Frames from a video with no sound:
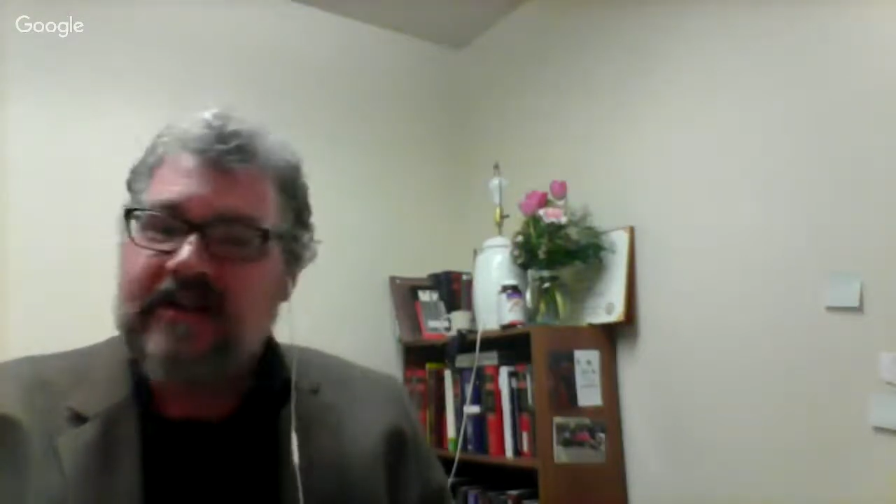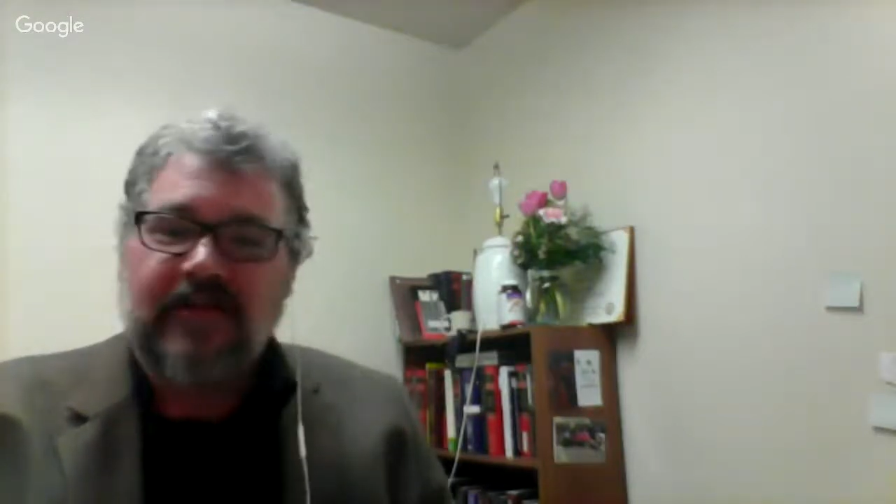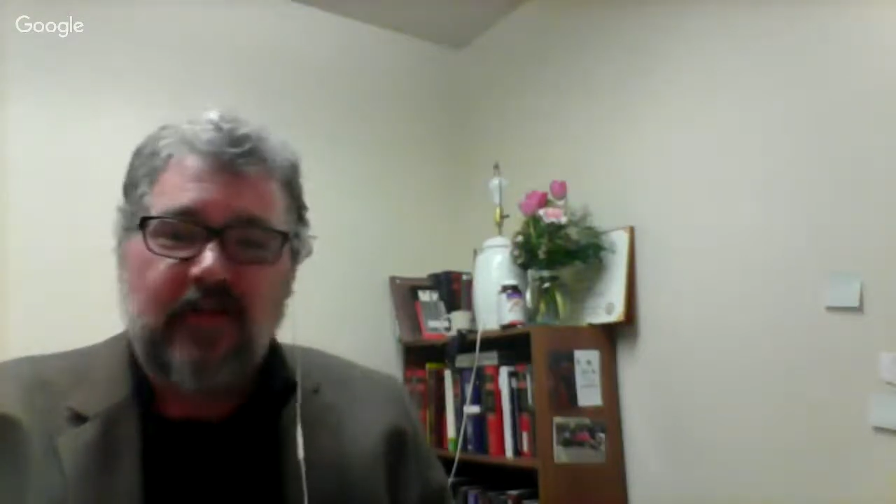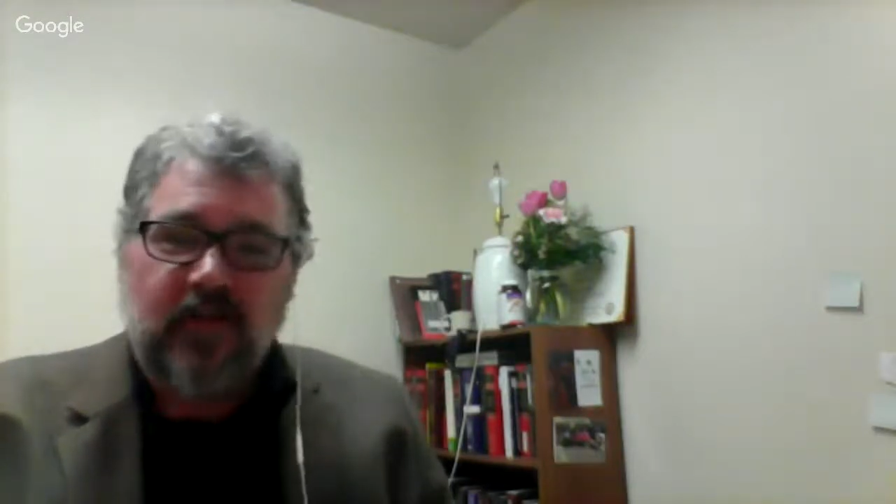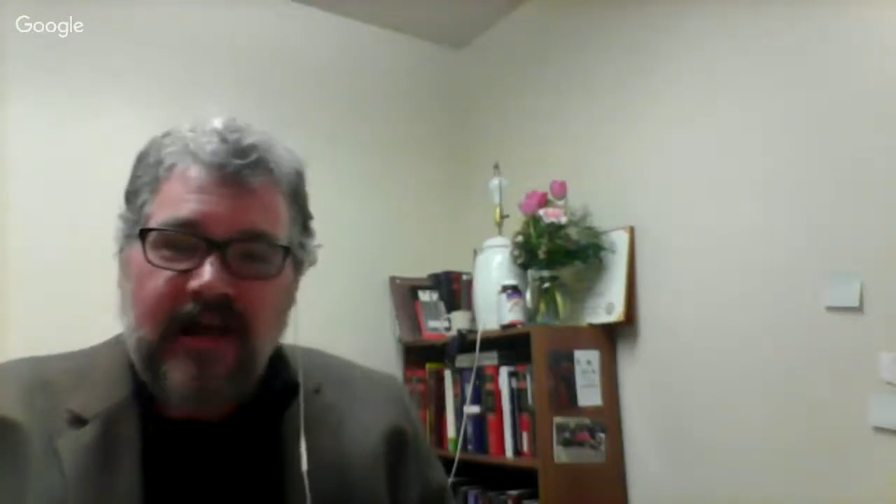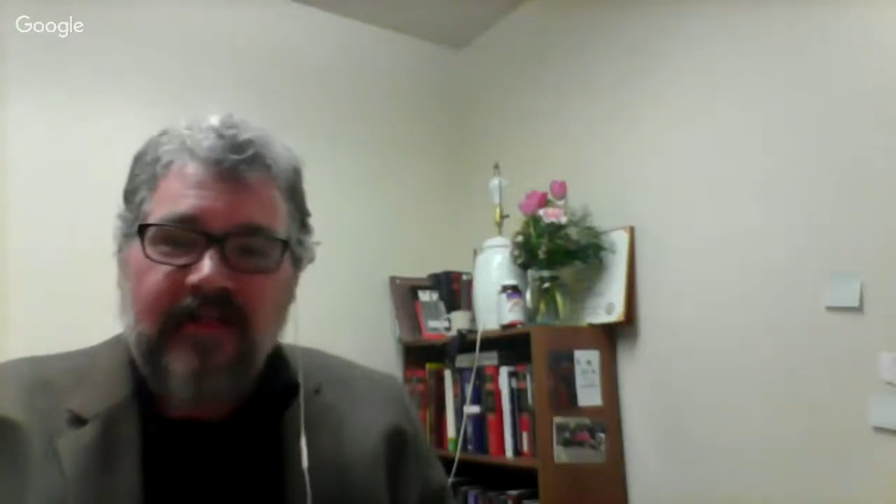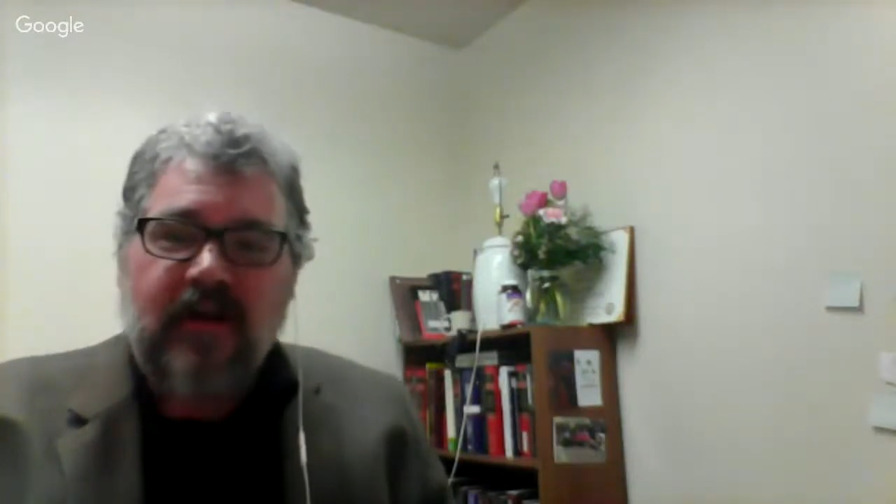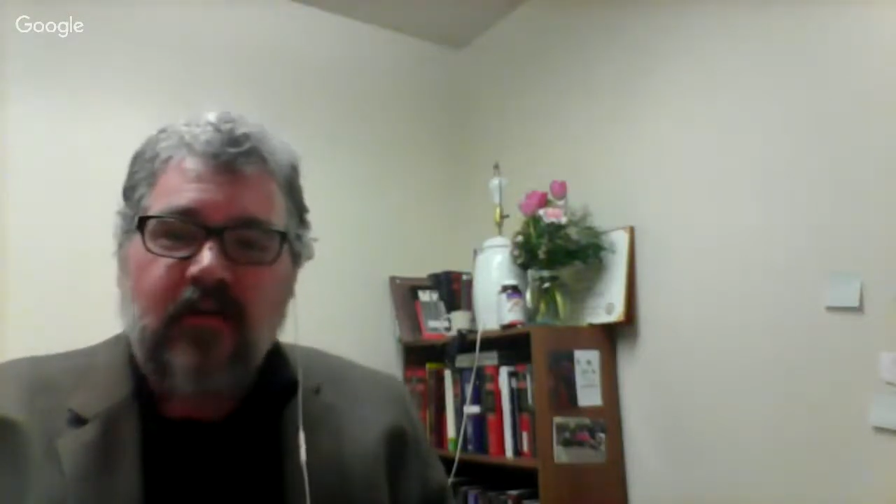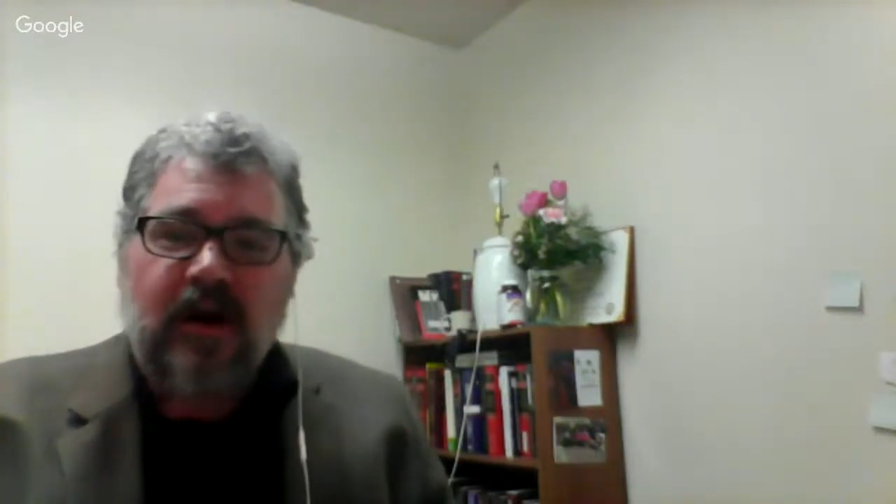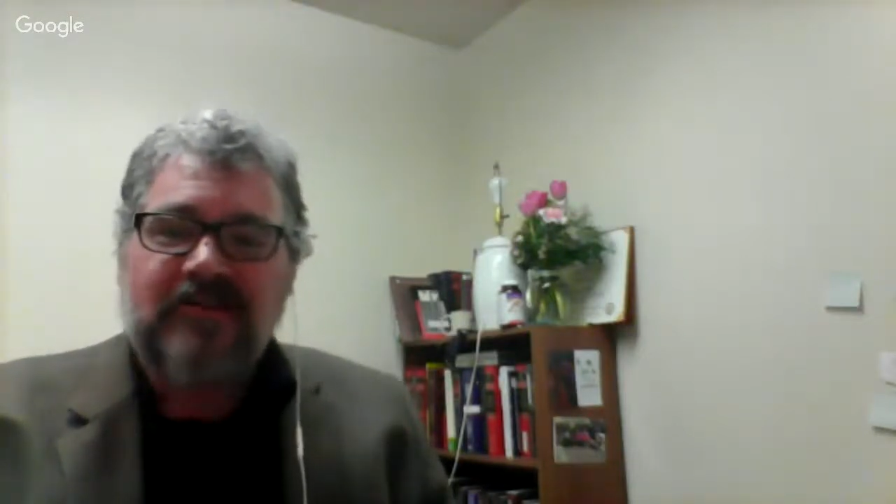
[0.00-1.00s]
the way that
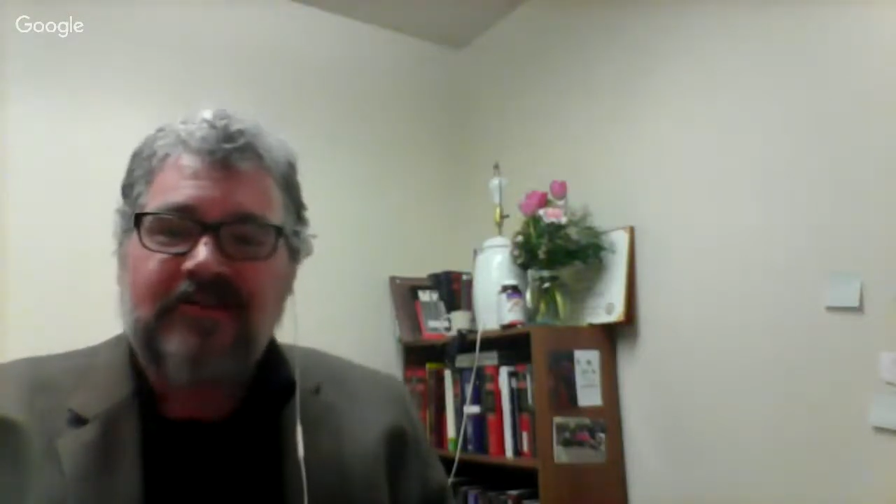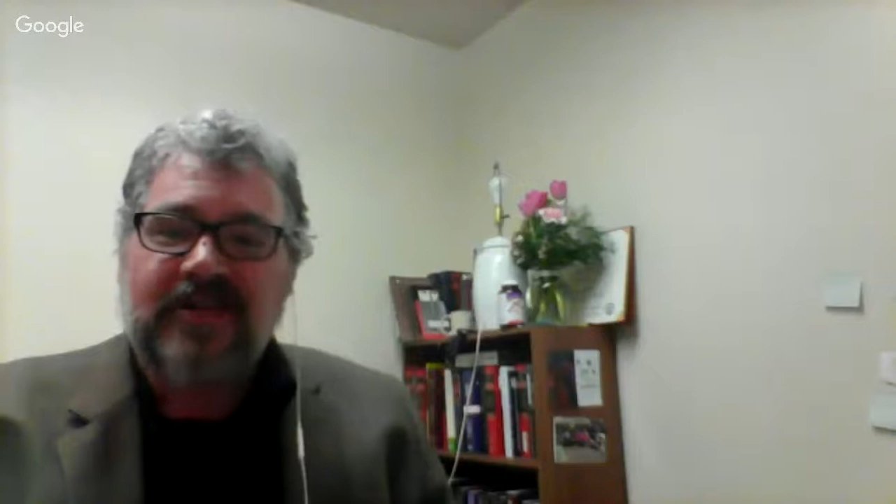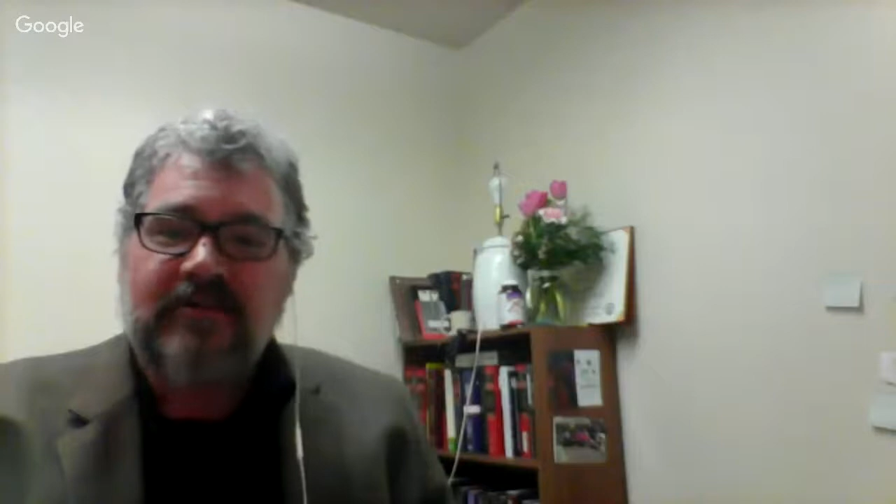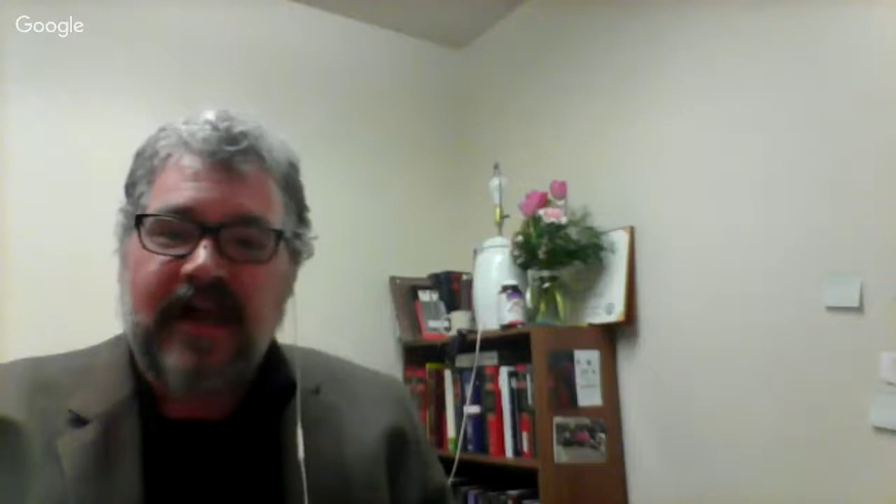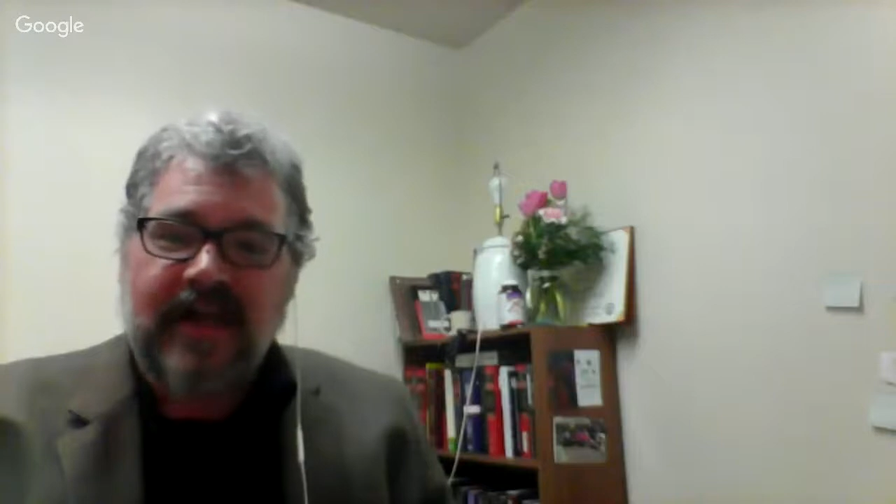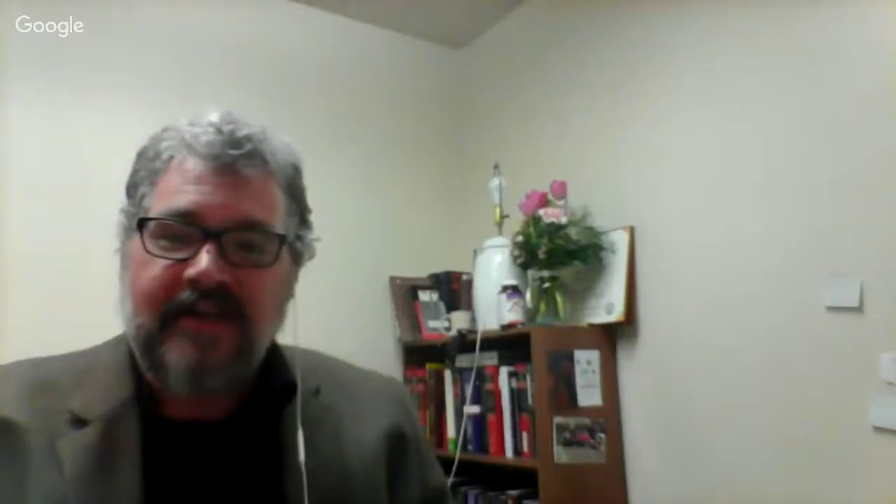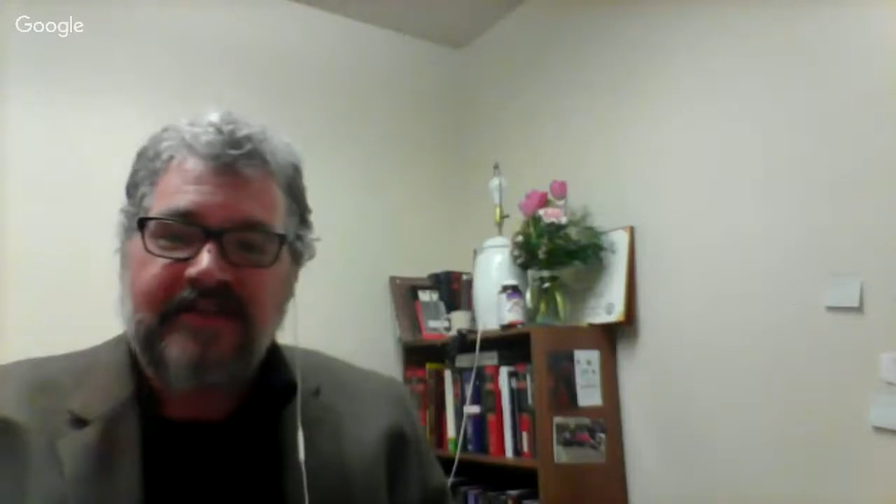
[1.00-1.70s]
Wall Street banks